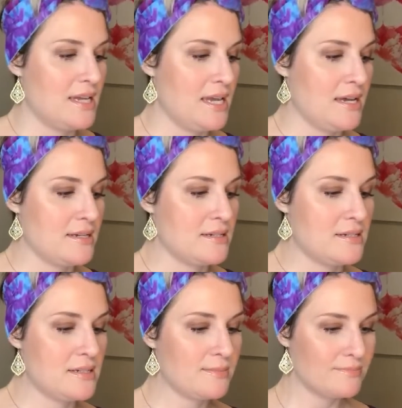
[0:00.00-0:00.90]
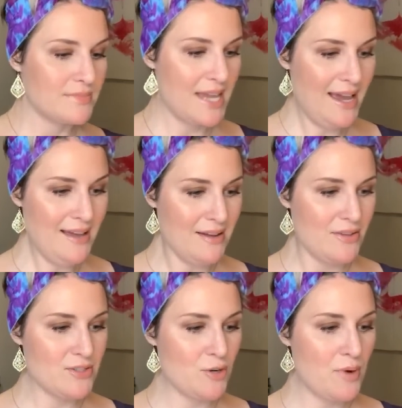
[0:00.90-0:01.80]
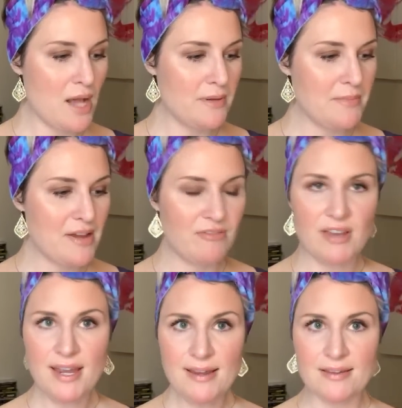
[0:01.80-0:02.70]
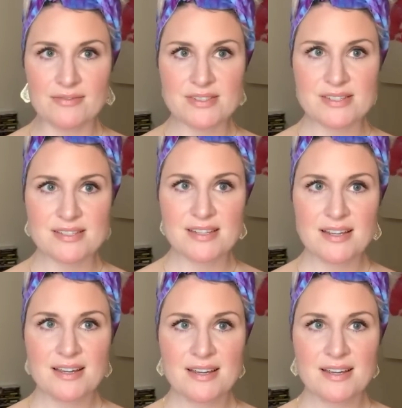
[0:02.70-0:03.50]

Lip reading: And yeah, those are probably my faves.